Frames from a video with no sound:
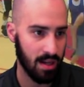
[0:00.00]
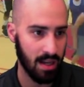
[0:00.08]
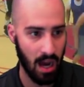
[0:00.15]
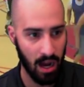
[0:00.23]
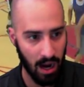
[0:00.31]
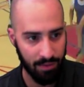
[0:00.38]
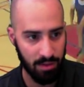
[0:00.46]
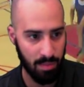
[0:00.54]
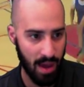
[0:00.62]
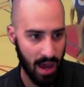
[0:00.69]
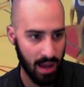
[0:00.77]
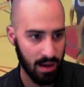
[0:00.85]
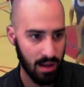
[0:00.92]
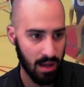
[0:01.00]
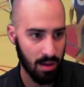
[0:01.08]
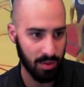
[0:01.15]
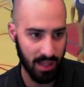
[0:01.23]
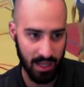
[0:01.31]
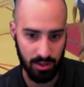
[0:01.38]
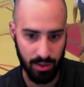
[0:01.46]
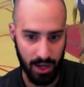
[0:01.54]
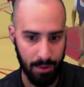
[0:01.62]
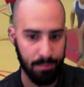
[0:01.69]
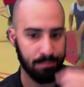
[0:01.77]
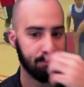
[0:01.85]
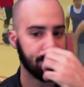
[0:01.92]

Not off the bat, but that's okay.